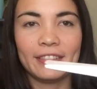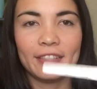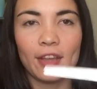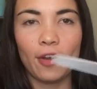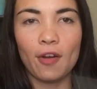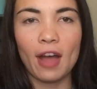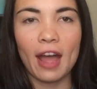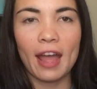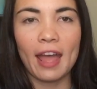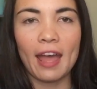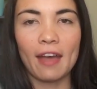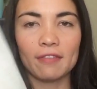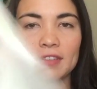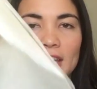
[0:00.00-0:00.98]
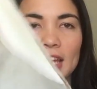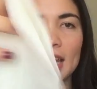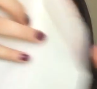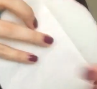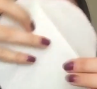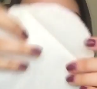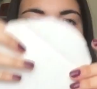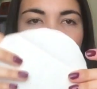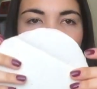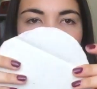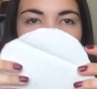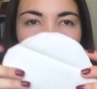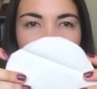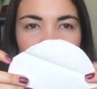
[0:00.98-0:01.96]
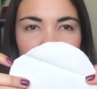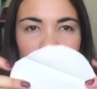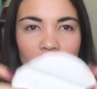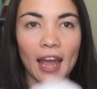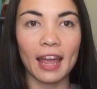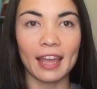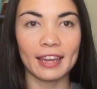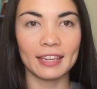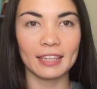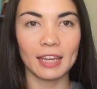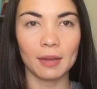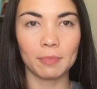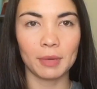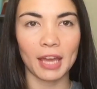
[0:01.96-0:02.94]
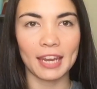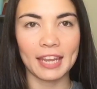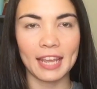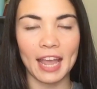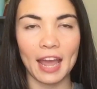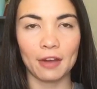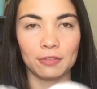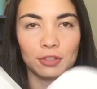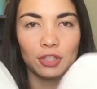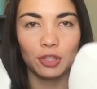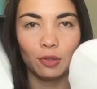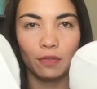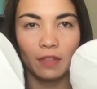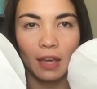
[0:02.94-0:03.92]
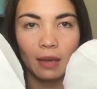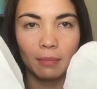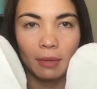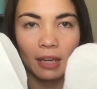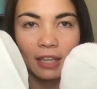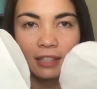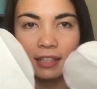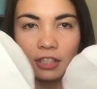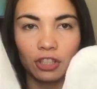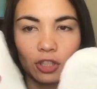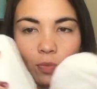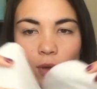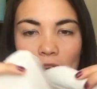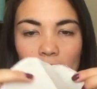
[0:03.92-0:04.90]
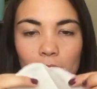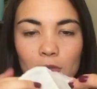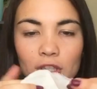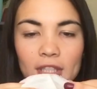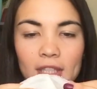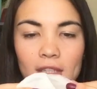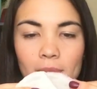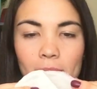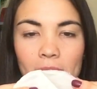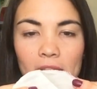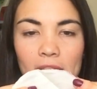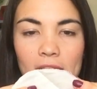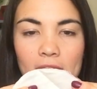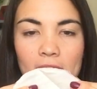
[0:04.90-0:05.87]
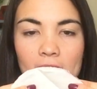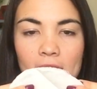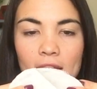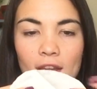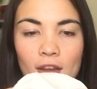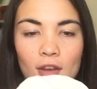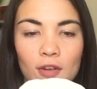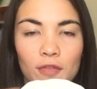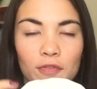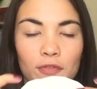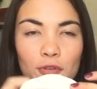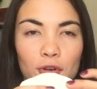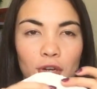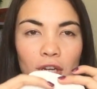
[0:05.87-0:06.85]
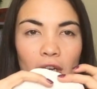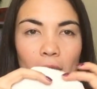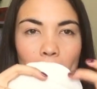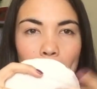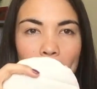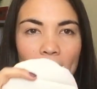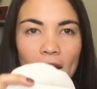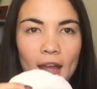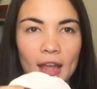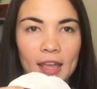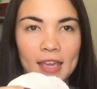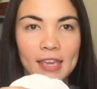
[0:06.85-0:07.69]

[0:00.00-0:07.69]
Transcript: so I have cut out my circles. I ended up cutting out 2 of them because I just wanted more stability for my